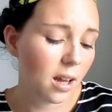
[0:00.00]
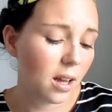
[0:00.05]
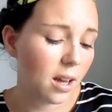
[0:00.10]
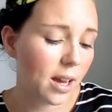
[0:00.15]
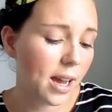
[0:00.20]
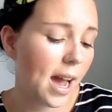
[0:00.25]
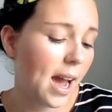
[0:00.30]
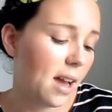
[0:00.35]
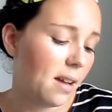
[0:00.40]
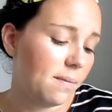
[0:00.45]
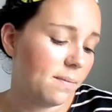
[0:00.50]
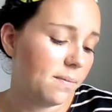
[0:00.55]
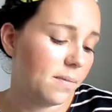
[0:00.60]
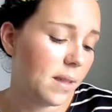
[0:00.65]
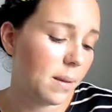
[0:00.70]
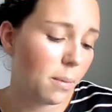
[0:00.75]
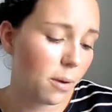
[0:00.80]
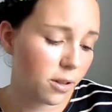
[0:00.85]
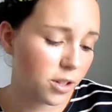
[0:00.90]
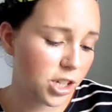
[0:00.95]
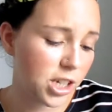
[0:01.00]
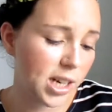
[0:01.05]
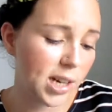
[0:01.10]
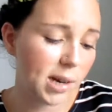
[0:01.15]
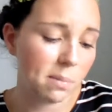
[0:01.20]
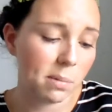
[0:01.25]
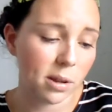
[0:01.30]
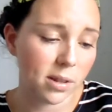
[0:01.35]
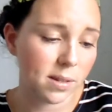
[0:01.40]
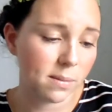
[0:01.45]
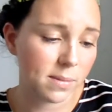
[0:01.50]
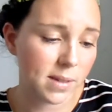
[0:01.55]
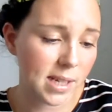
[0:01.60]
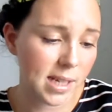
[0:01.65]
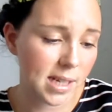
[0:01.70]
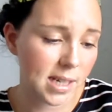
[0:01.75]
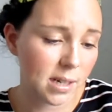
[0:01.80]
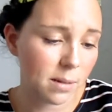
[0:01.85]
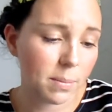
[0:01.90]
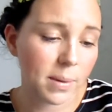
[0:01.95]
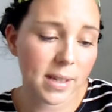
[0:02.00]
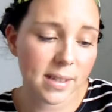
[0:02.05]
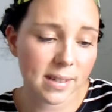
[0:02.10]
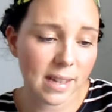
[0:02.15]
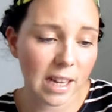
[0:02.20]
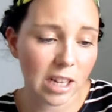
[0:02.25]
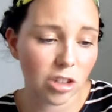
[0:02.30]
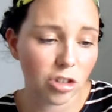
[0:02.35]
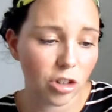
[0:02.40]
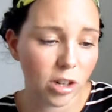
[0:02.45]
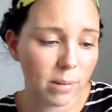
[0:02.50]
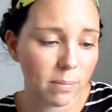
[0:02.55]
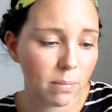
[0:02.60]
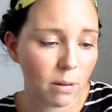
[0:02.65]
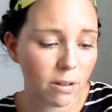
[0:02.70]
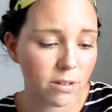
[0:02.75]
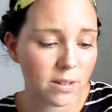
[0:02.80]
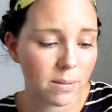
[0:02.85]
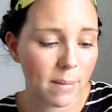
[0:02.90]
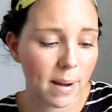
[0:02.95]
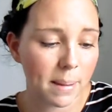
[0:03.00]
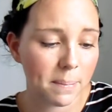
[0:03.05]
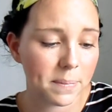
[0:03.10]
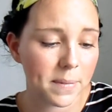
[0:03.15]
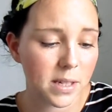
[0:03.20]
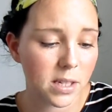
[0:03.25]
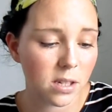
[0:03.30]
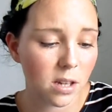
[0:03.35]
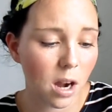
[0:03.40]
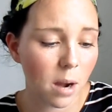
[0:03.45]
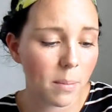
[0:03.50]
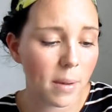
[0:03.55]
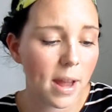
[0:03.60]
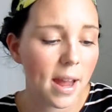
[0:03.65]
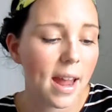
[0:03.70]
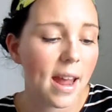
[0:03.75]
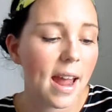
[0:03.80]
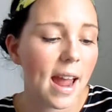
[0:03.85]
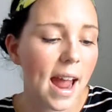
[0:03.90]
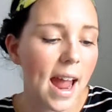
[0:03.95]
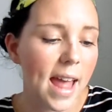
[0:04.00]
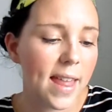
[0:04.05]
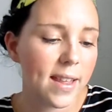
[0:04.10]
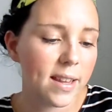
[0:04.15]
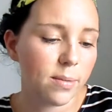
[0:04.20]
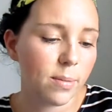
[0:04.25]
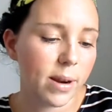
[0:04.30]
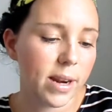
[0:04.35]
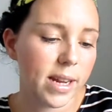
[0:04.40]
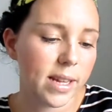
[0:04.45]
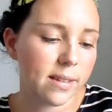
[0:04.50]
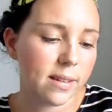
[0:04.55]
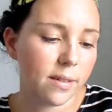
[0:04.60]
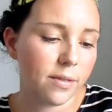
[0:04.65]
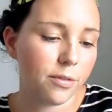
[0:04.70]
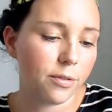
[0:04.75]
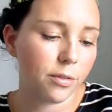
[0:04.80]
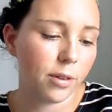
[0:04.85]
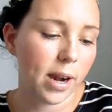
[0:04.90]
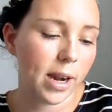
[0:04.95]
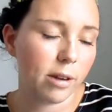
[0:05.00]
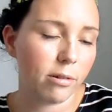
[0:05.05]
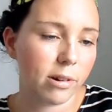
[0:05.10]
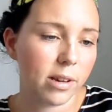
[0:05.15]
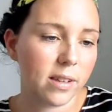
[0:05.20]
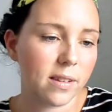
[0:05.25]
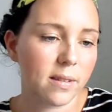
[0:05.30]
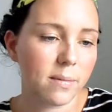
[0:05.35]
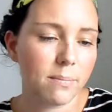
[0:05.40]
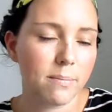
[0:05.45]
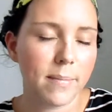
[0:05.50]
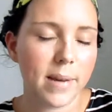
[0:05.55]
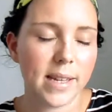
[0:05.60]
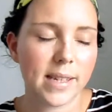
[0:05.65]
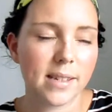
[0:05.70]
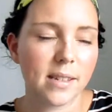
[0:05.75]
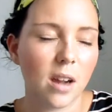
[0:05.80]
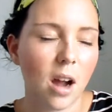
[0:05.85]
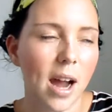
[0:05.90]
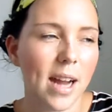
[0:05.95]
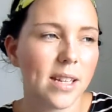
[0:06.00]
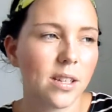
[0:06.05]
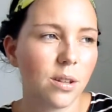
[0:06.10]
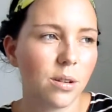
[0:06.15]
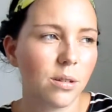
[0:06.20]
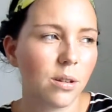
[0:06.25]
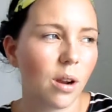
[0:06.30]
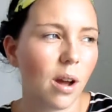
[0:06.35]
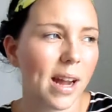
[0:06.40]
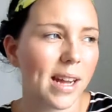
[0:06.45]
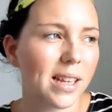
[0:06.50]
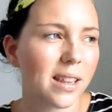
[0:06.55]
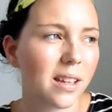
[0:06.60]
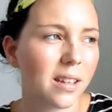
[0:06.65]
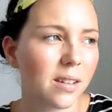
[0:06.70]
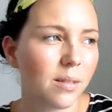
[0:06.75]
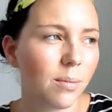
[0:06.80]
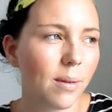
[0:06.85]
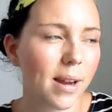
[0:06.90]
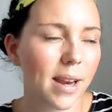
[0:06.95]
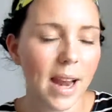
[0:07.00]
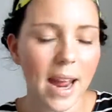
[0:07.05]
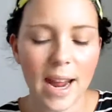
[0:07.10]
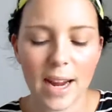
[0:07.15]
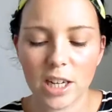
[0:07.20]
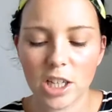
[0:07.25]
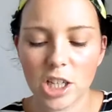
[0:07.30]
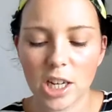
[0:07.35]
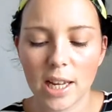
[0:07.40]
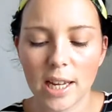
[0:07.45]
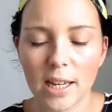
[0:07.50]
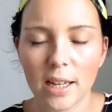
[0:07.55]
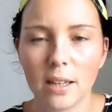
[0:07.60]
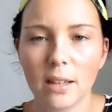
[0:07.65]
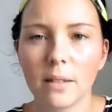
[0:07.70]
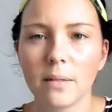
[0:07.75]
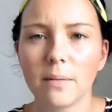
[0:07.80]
Okay, they're both Cherry Blossom scented, but it says Dream Blossom up the top. And this one is a fragrance mist. I do like this one actually.